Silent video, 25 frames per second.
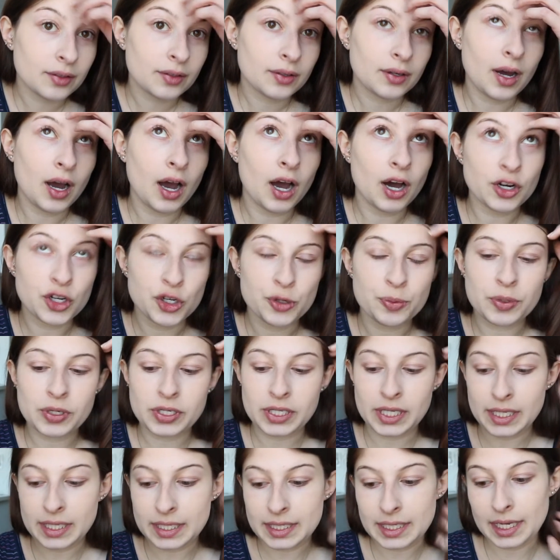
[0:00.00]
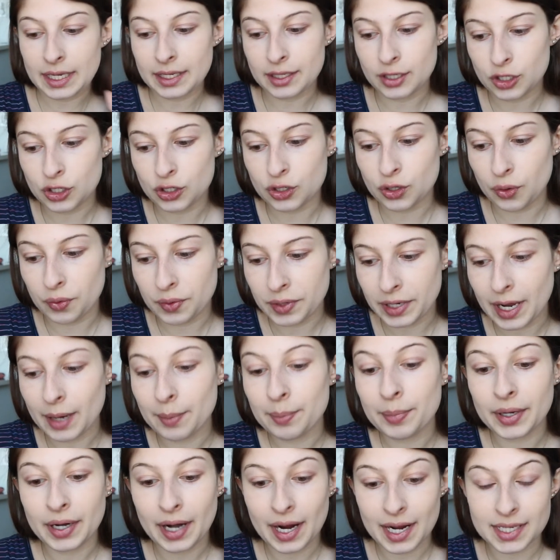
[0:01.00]
100% set in stone yet,
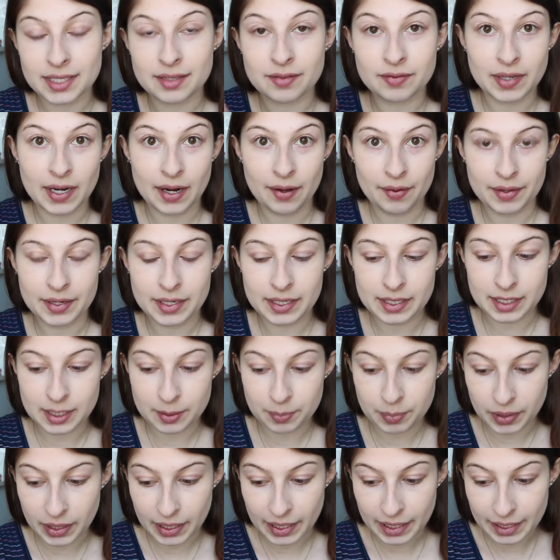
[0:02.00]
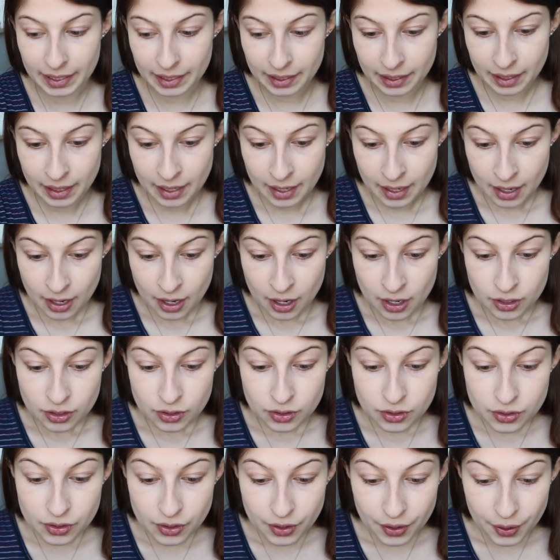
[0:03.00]
but as of now, that is the plan.
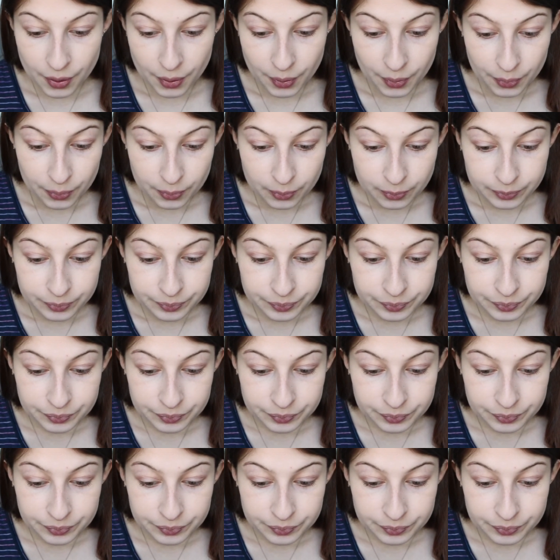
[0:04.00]
So